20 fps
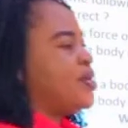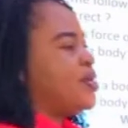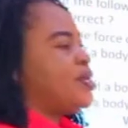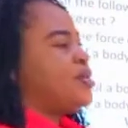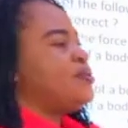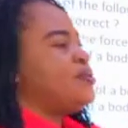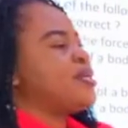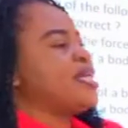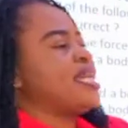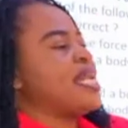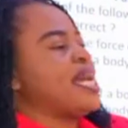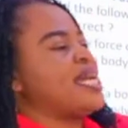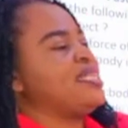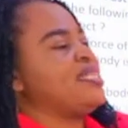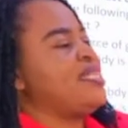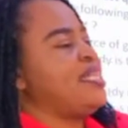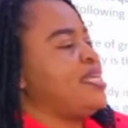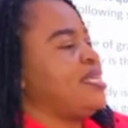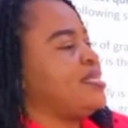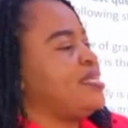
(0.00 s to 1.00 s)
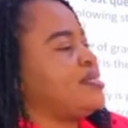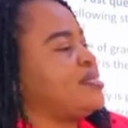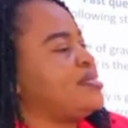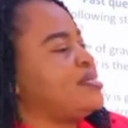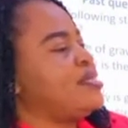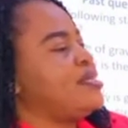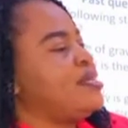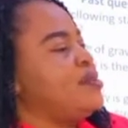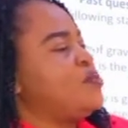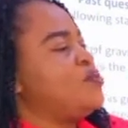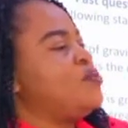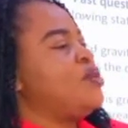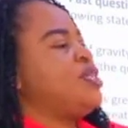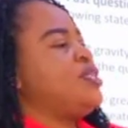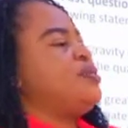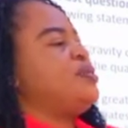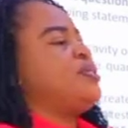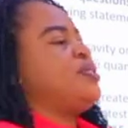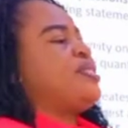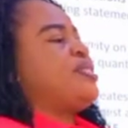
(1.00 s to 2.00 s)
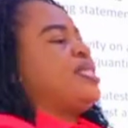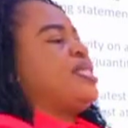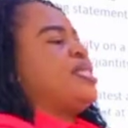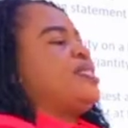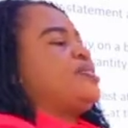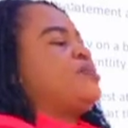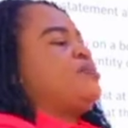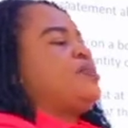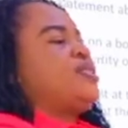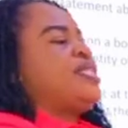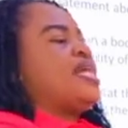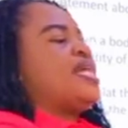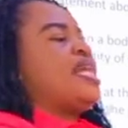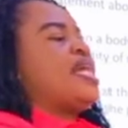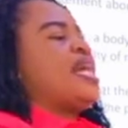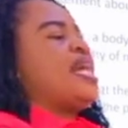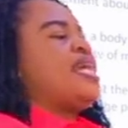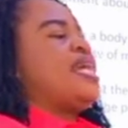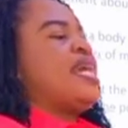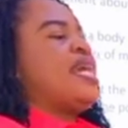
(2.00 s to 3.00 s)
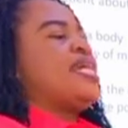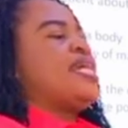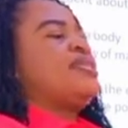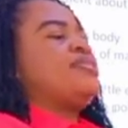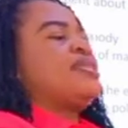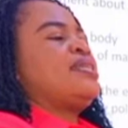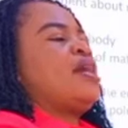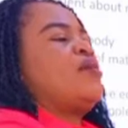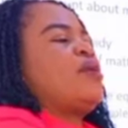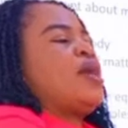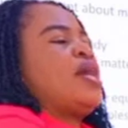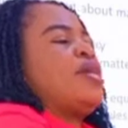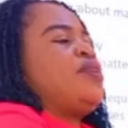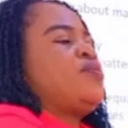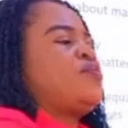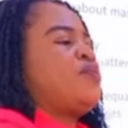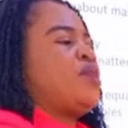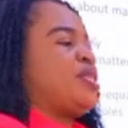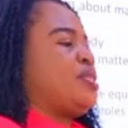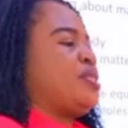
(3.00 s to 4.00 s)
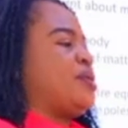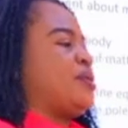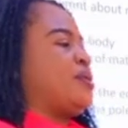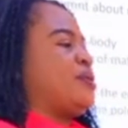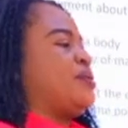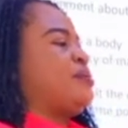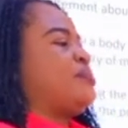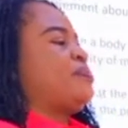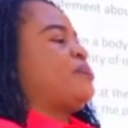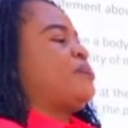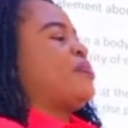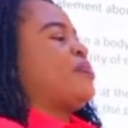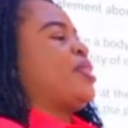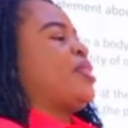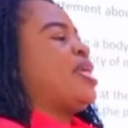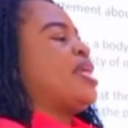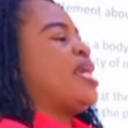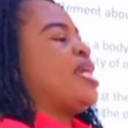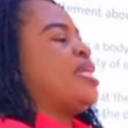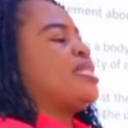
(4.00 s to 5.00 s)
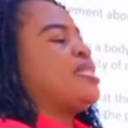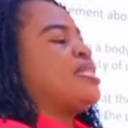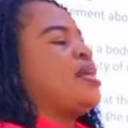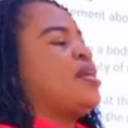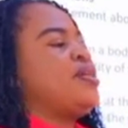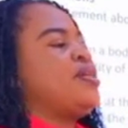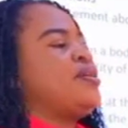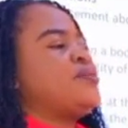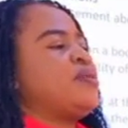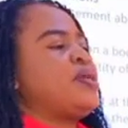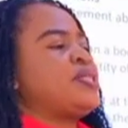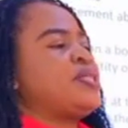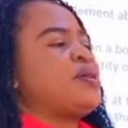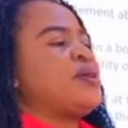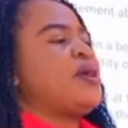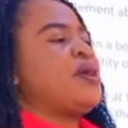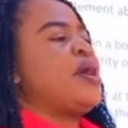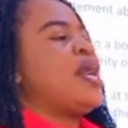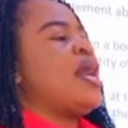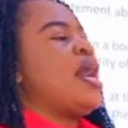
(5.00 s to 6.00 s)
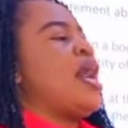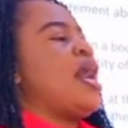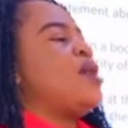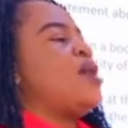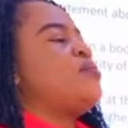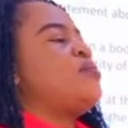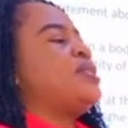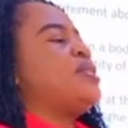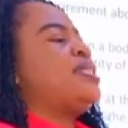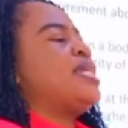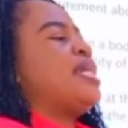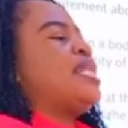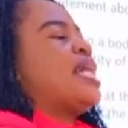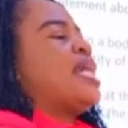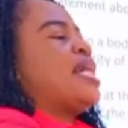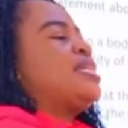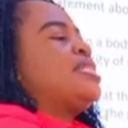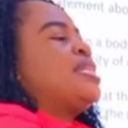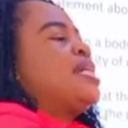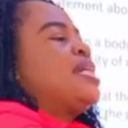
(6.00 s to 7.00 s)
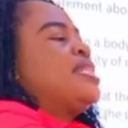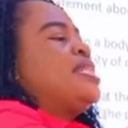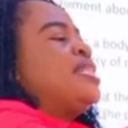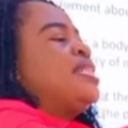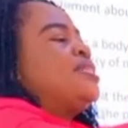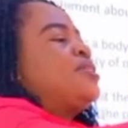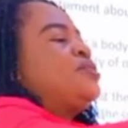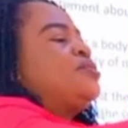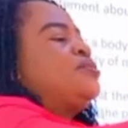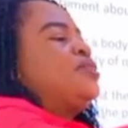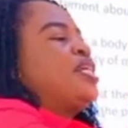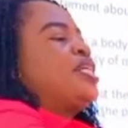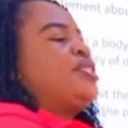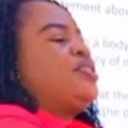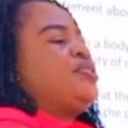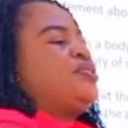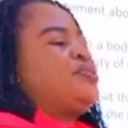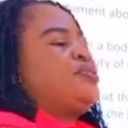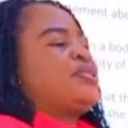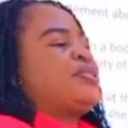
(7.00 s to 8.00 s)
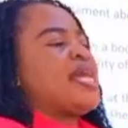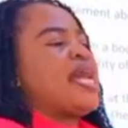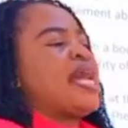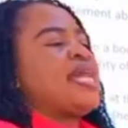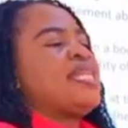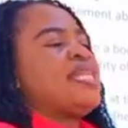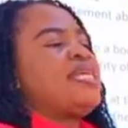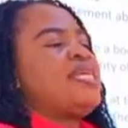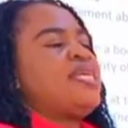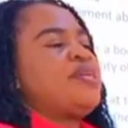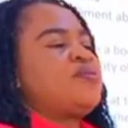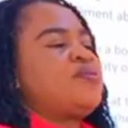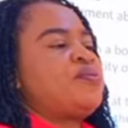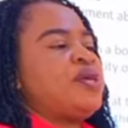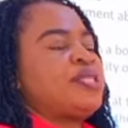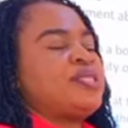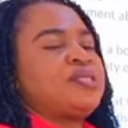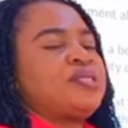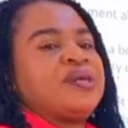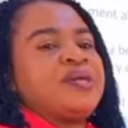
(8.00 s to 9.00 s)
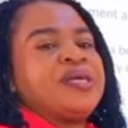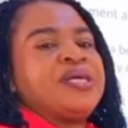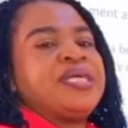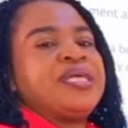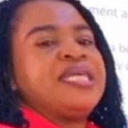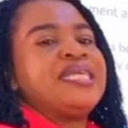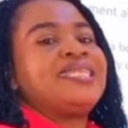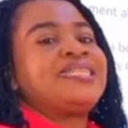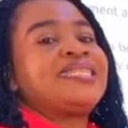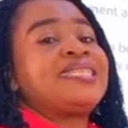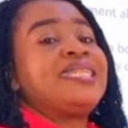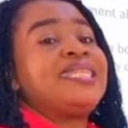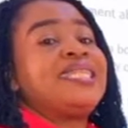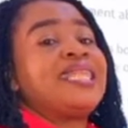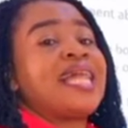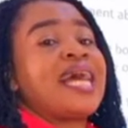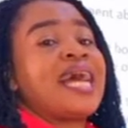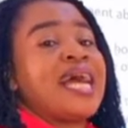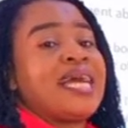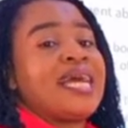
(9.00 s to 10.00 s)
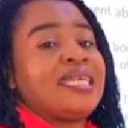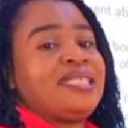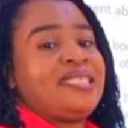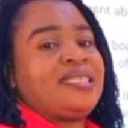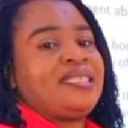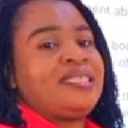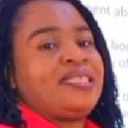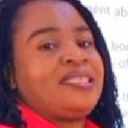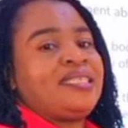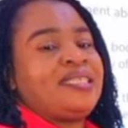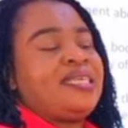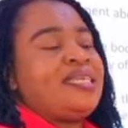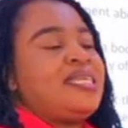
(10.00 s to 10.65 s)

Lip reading: Looking at this, we use this, we said that here is our equator. Here is our equator, and we said that this radius at the equator is large.